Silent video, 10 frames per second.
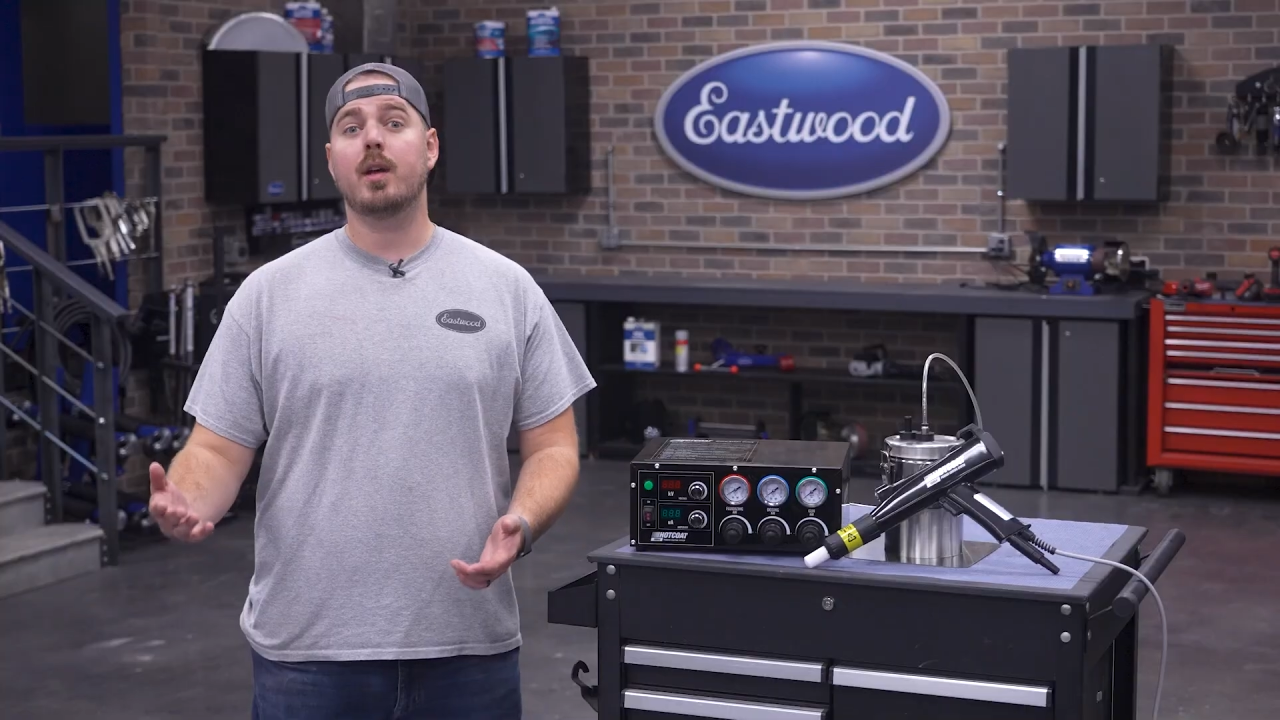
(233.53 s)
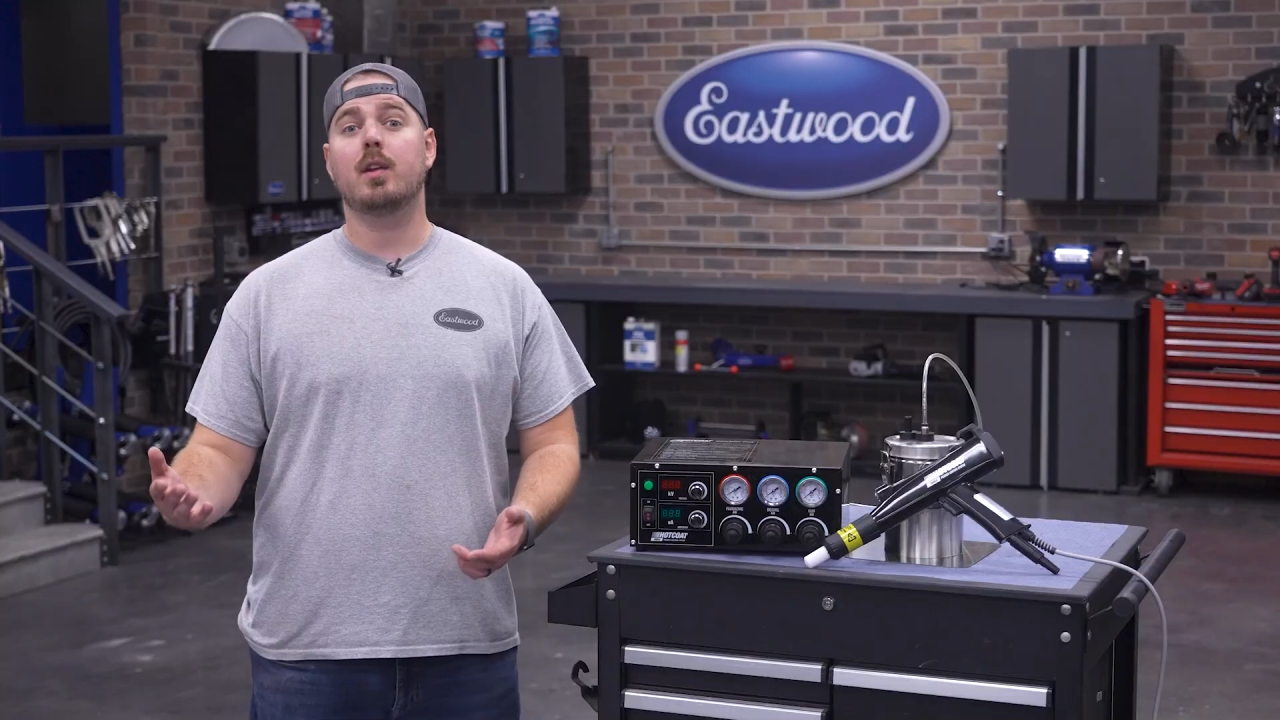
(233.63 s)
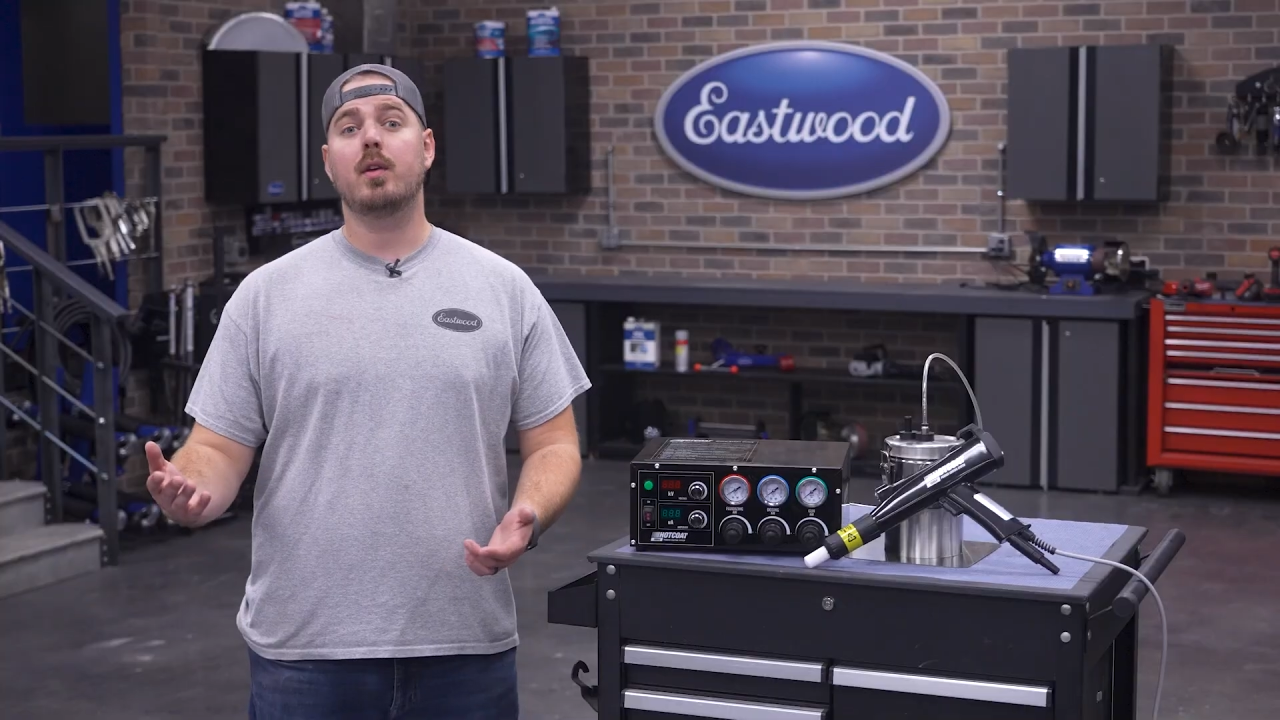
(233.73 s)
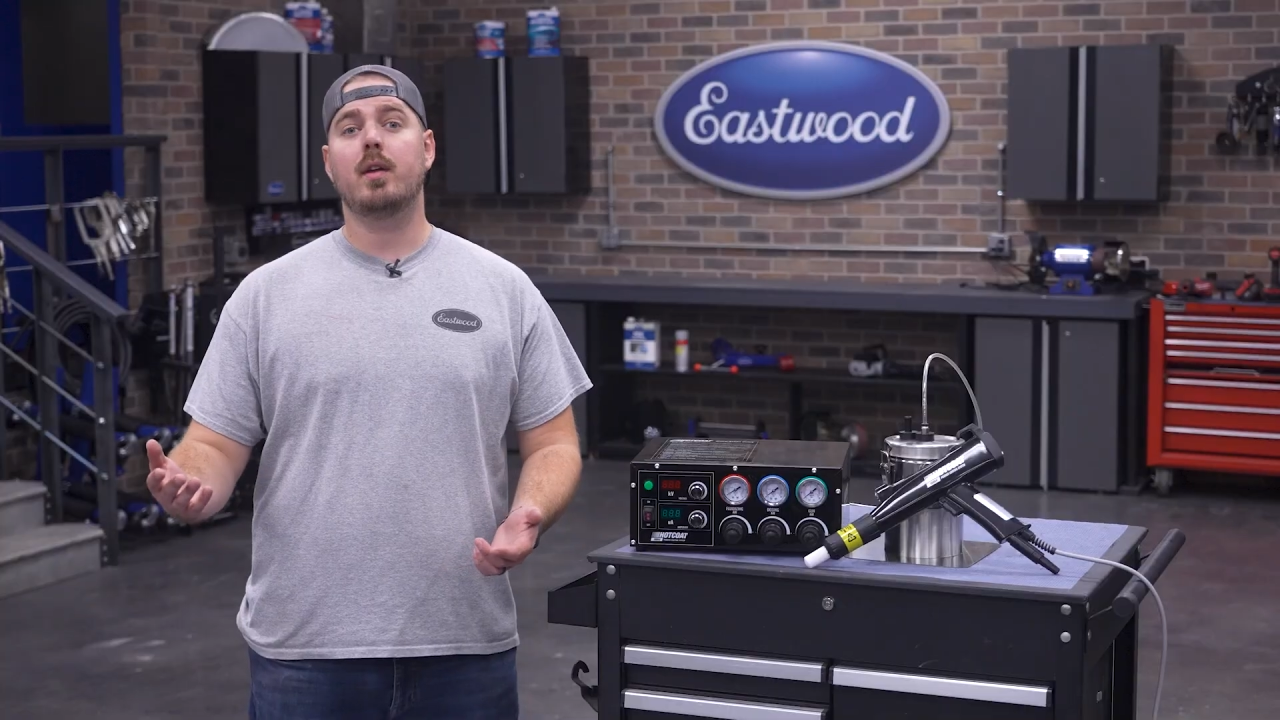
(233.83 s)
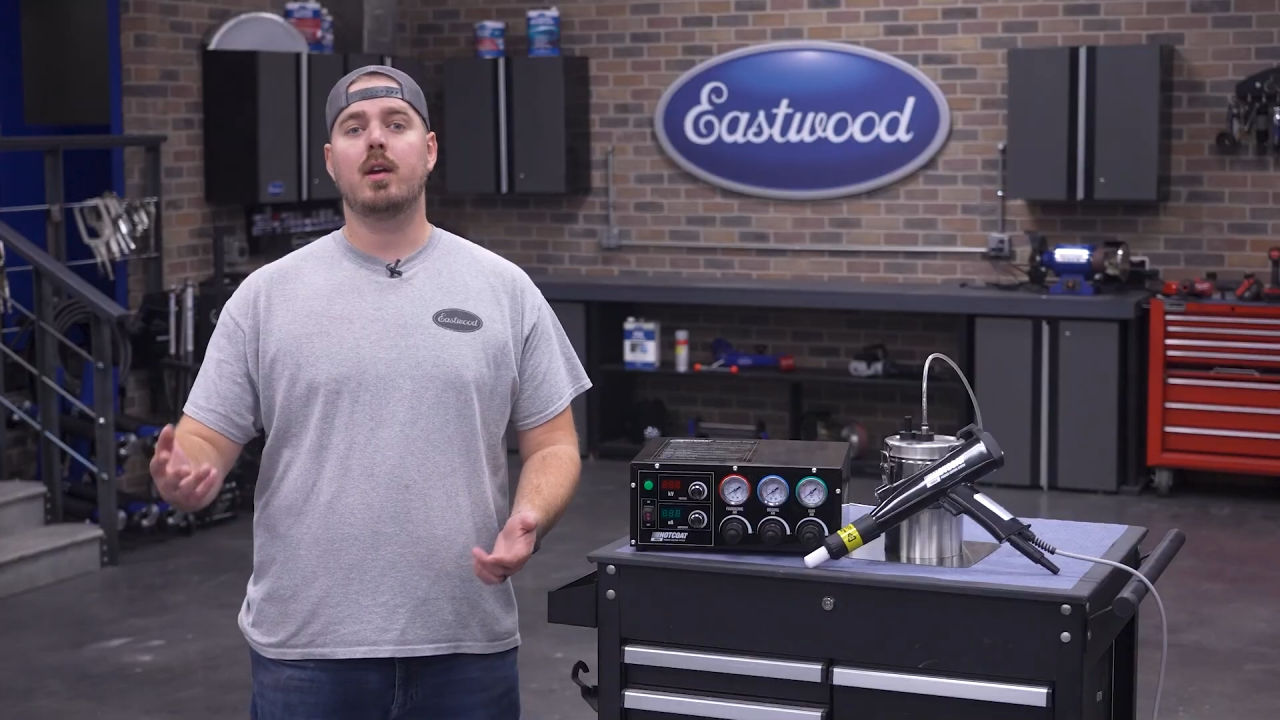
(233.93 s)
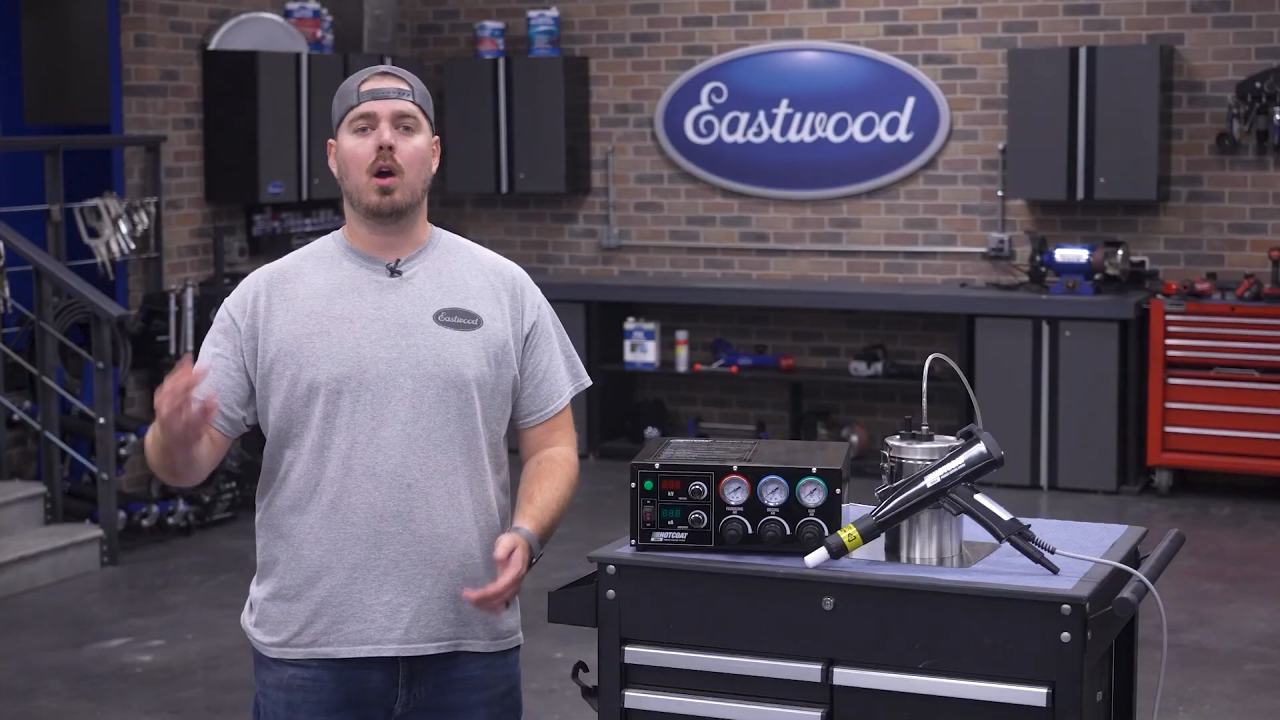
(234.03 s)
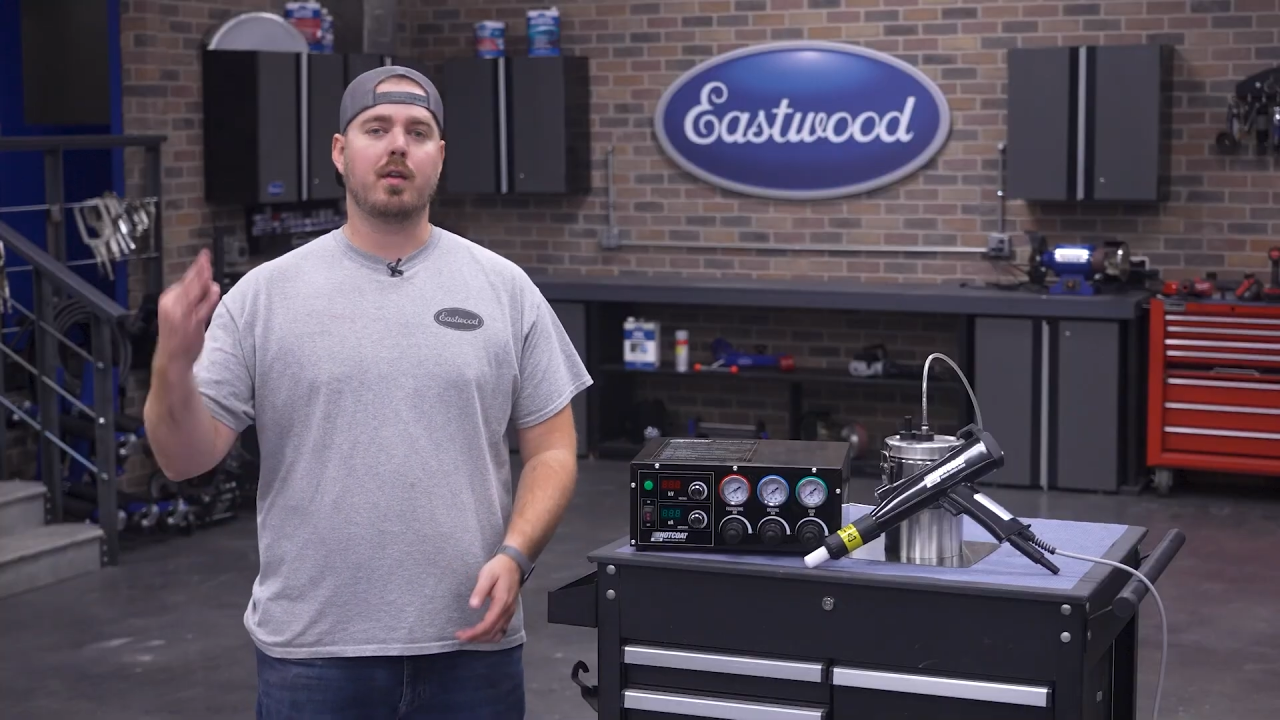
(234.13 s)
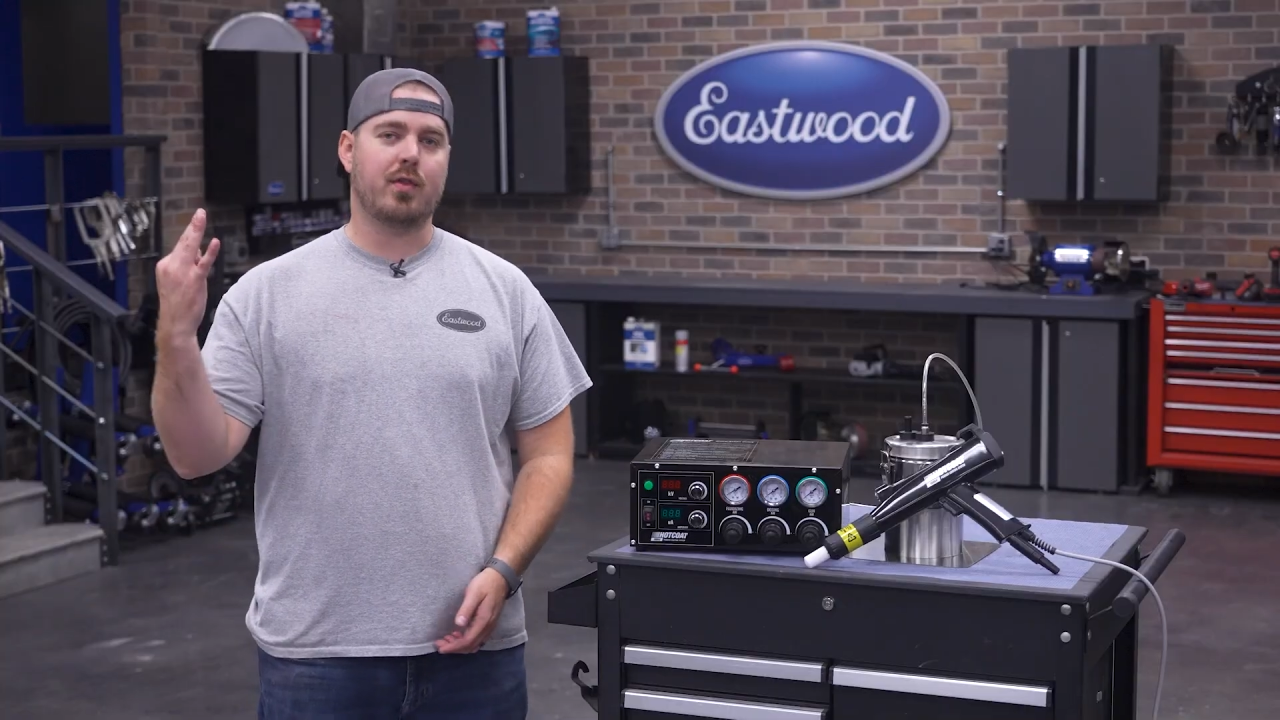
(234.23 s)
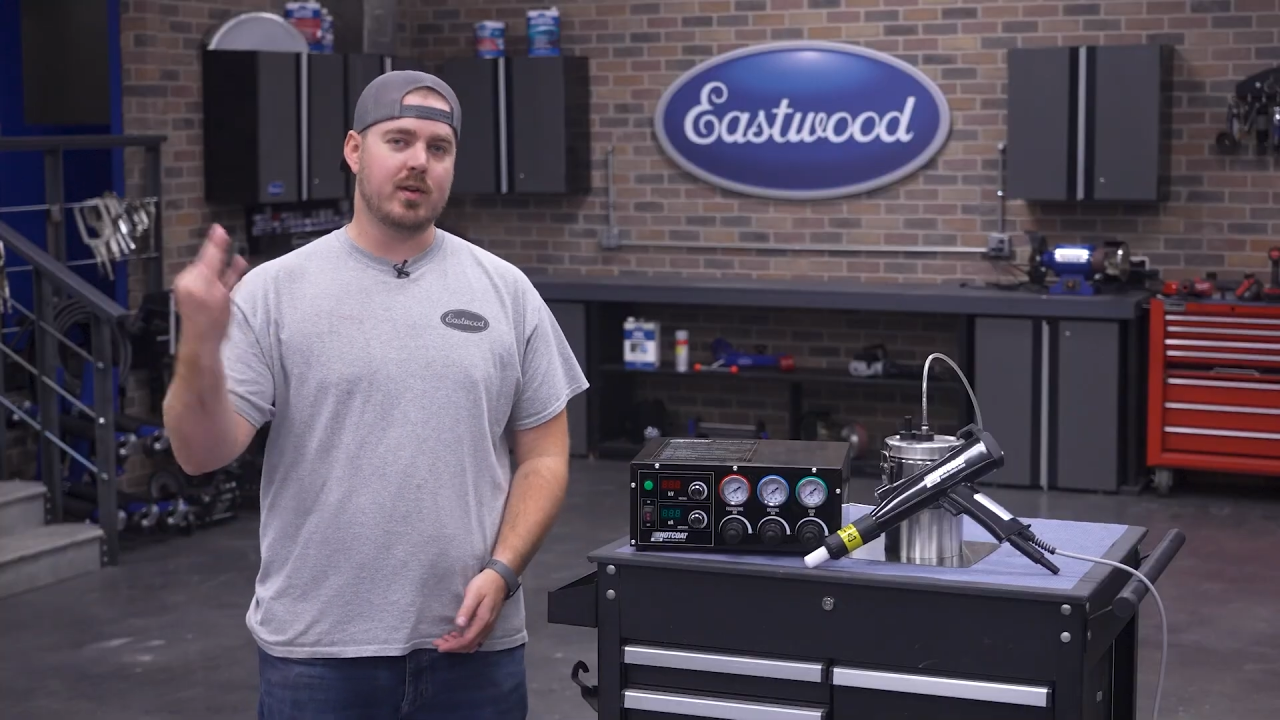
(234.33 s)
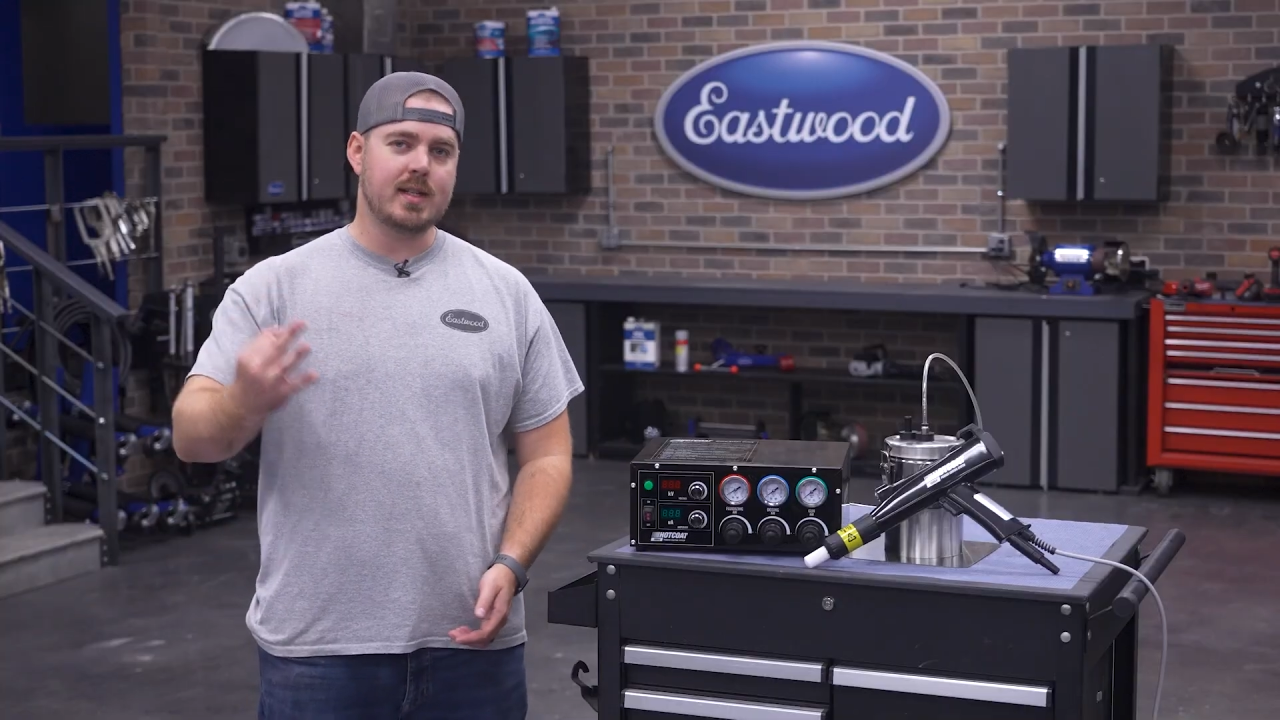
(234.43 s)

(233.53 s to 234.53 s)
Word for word: included are three